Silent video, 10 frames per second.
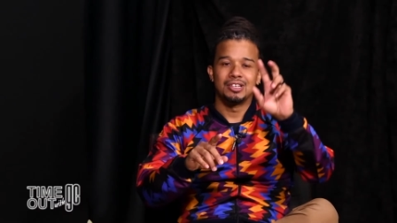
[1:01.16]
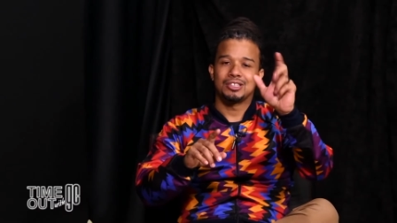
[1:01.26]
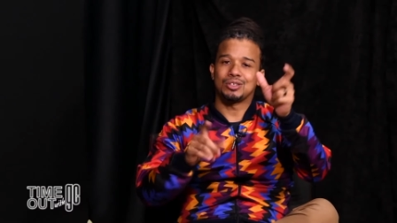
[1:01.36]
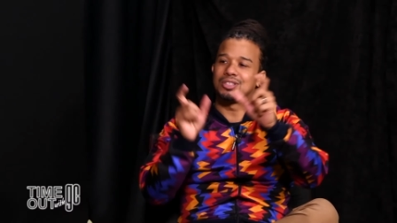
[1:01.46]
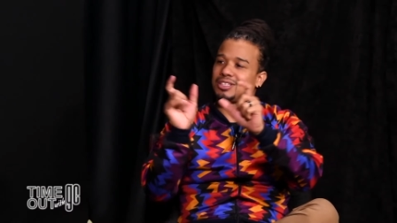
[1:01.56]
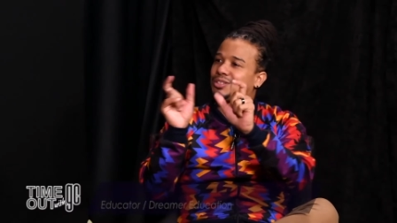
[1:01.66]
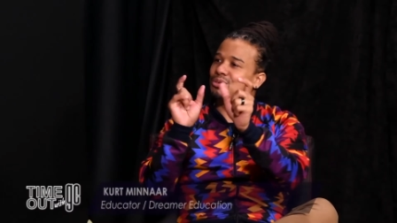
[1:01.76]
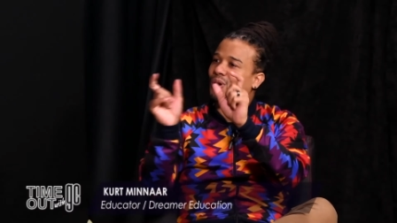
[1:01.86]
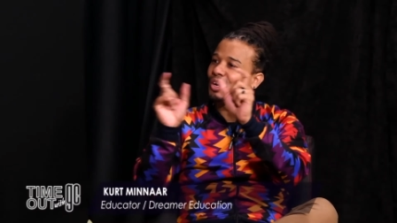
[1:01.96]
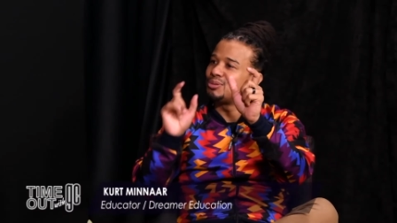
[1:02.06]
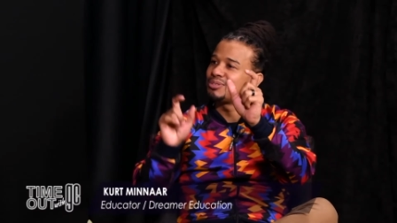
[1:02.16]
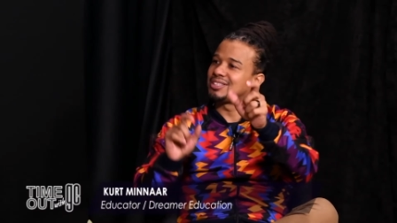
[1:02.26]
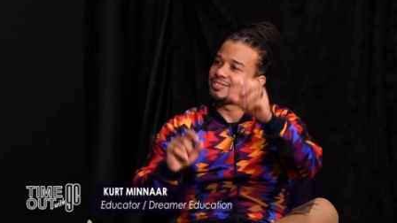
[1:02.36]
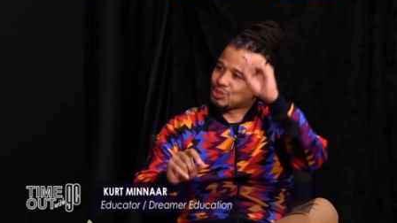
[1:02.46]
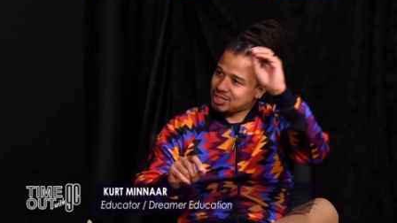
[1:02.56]
So there's two columns.
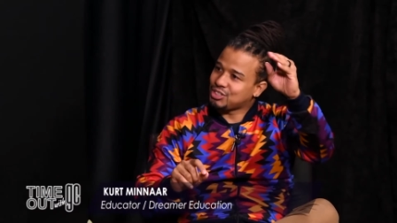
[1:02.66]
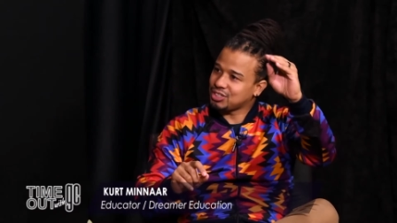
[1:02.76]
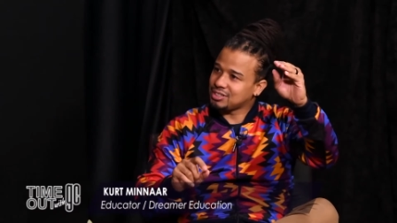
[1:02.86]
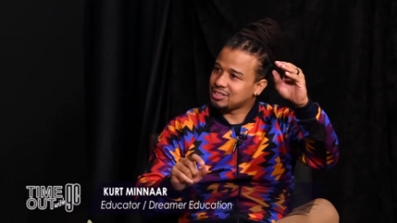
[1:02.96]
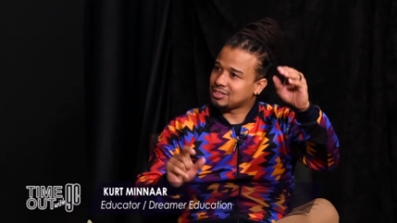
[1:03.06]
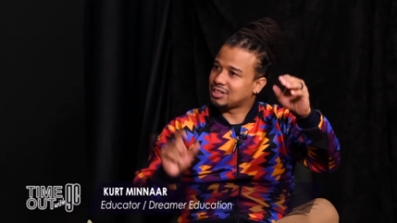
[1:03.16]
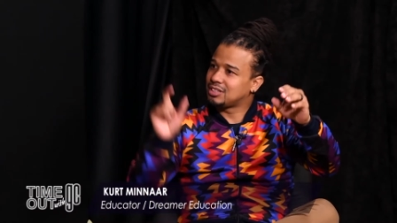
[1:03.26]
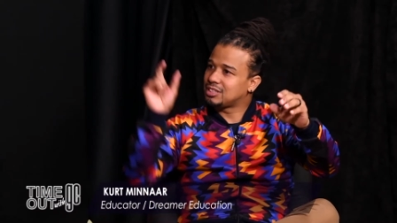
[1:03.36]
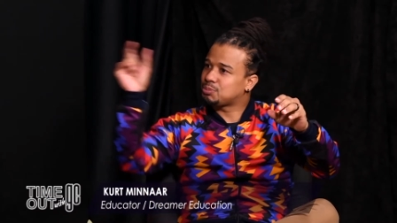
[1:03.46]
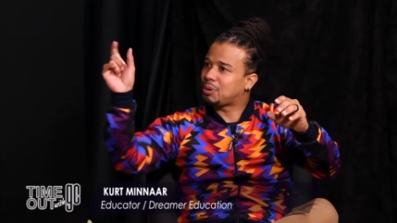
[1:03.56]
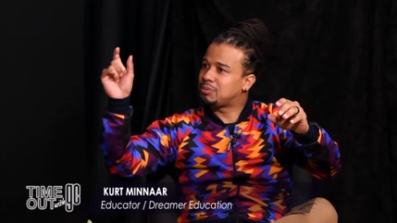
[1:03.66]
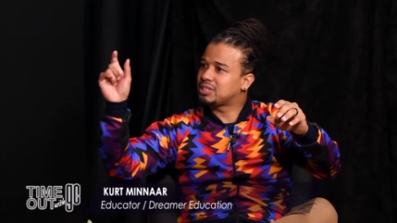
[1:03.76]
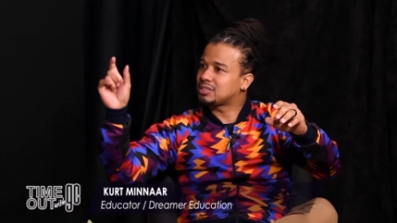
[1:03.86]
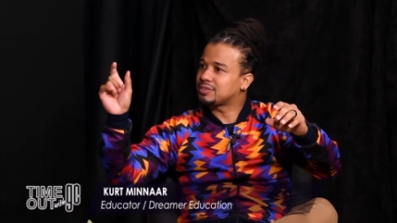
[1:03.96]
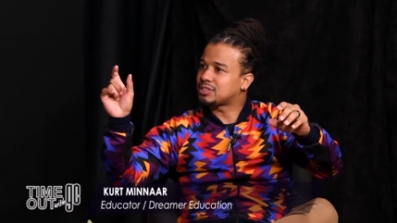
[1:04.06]
There's for teachers and then there's
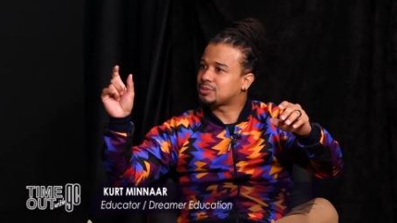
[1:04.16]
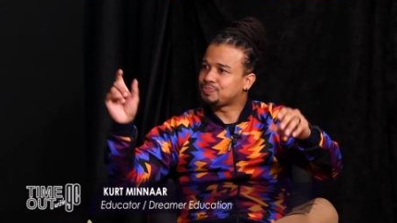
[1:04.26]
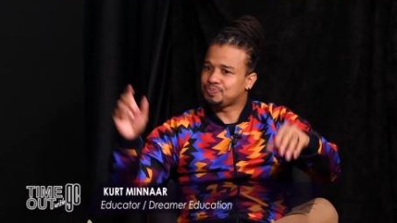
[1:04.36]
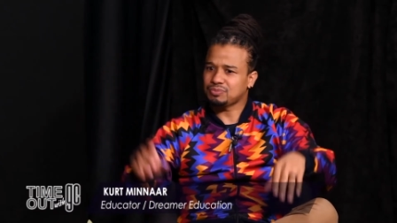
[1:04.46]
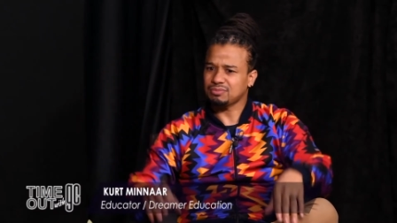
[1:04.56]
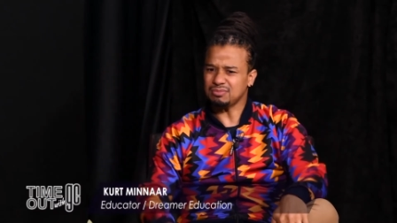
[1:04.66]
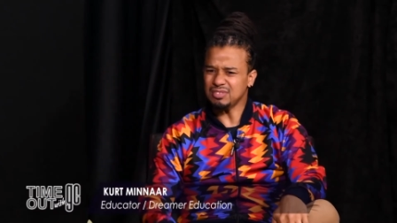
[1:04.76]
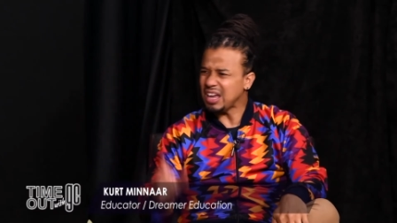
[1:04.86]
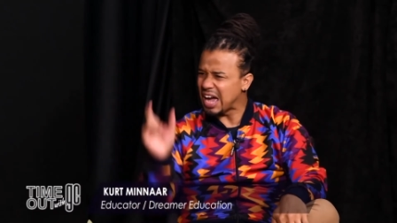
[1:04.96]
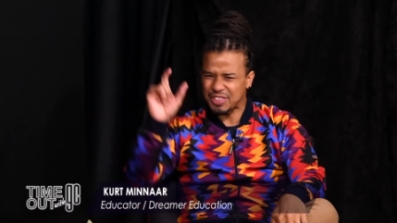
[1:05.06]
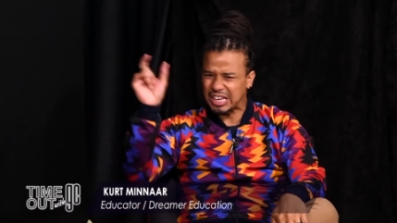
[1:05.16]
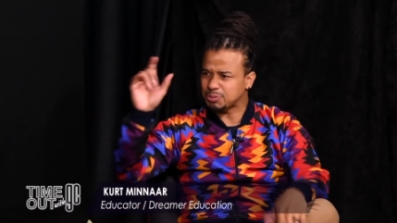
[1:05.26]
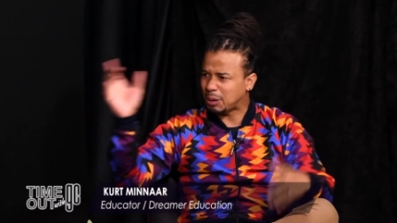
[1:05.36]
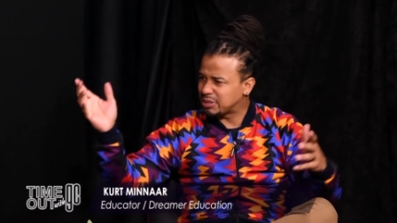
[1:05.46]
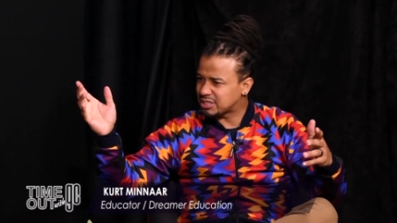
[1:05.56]
public service. I think it's
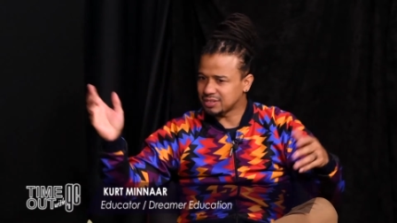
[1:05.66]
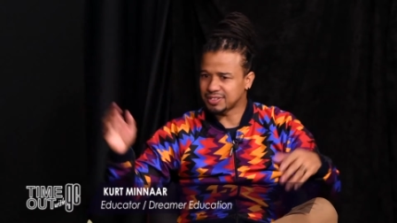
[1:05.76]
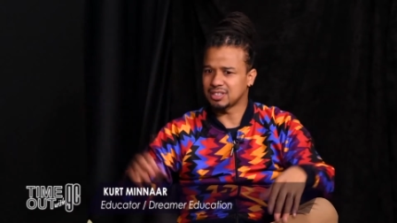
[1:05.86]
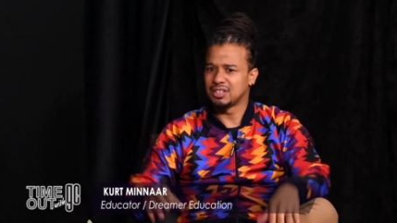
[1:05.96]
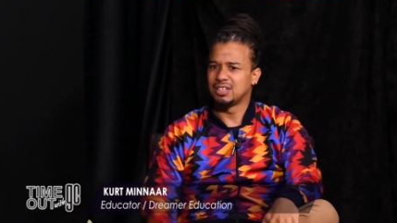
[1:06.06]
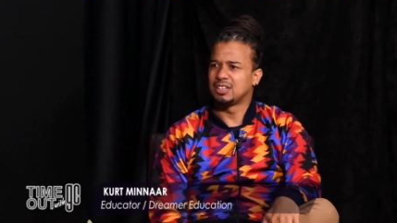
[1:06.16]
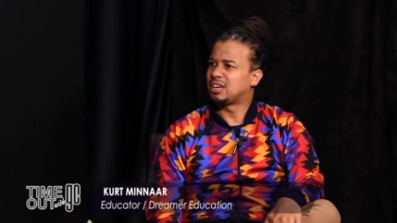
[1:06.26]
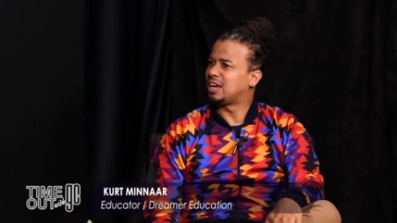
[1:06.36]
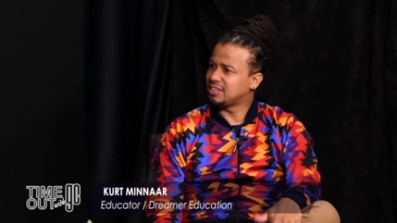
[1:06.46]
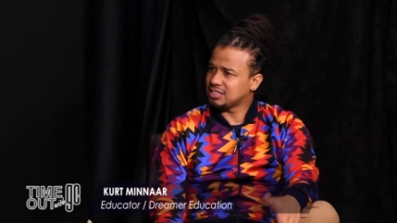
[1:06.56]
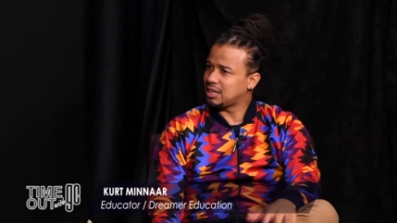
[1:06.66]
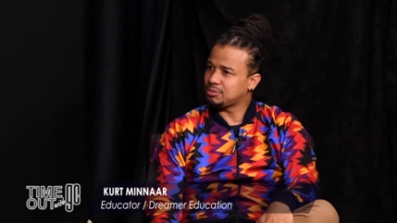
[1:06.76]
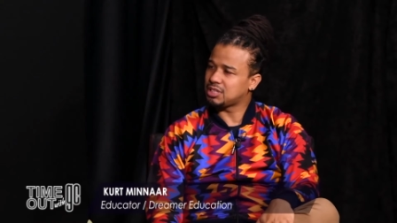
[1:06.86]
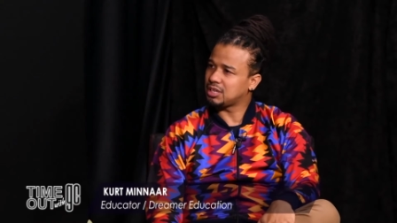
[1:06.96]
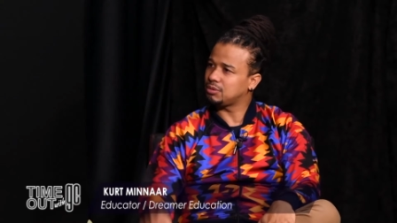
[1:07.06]
public service. And this day I'm
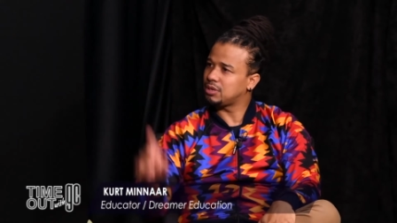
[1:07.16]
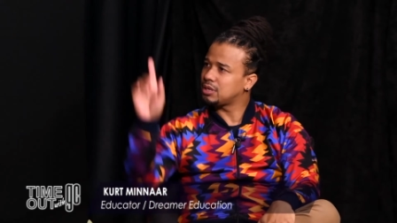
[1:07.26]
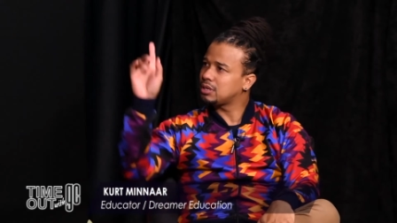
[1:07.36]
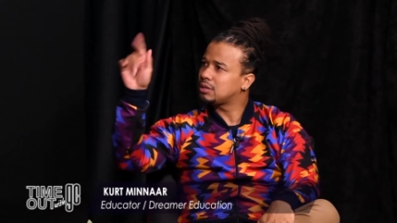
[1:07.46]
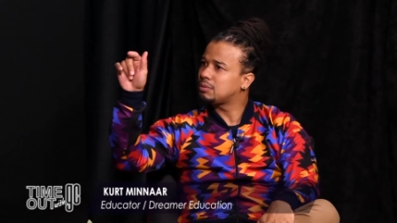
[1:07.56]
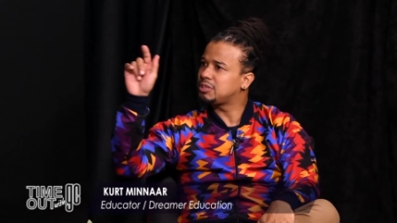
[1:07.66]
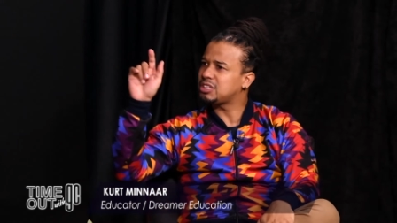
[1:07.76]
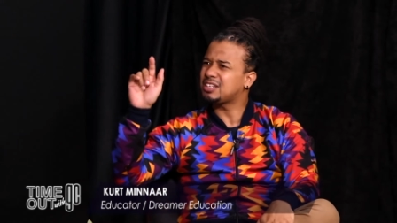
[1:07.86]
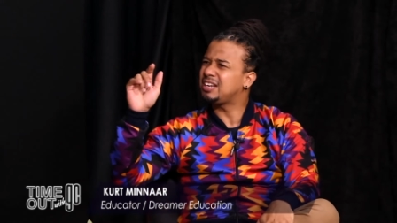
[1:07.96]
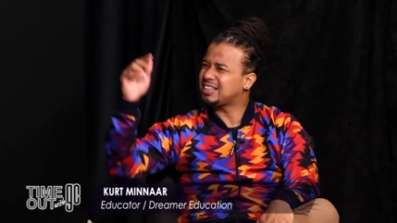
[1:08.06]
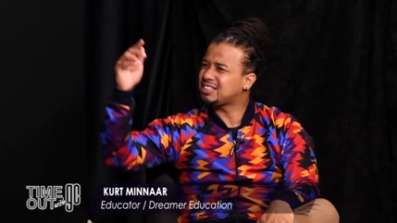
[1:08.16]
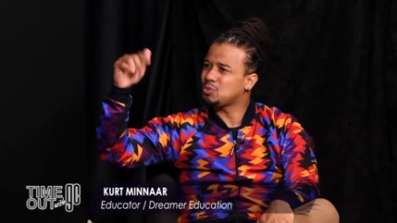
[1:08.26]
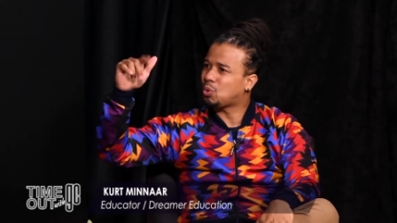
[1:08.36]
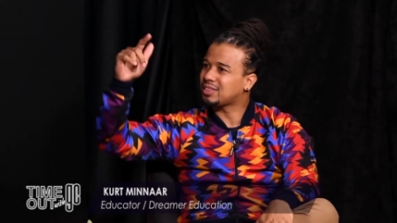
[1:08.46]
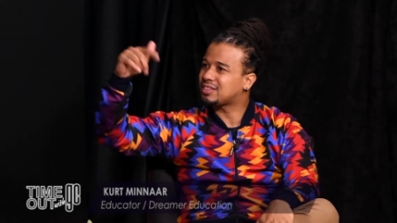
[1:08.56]
thinking, I'm going, let me just click and see
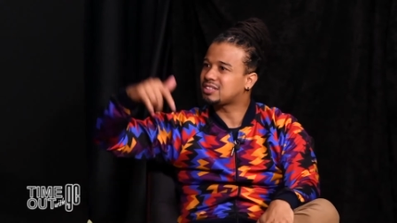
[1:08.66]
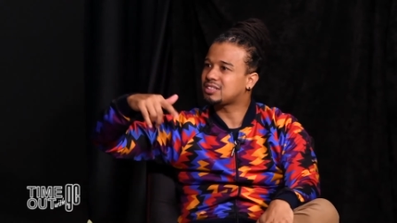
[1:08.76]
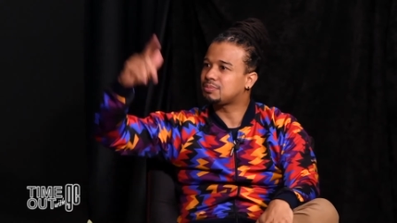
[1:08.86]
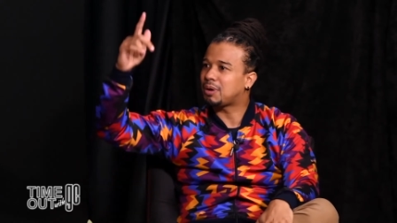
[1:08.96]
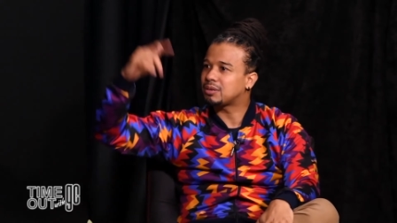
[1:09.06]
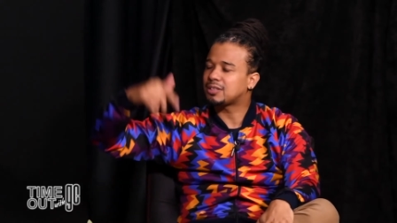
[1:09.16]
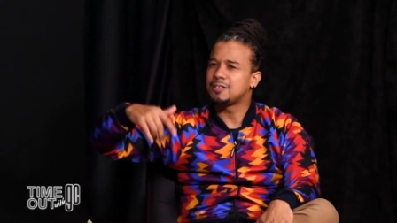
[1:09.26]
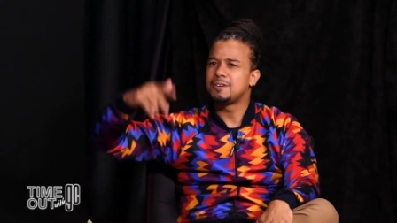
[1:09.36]
what this is about.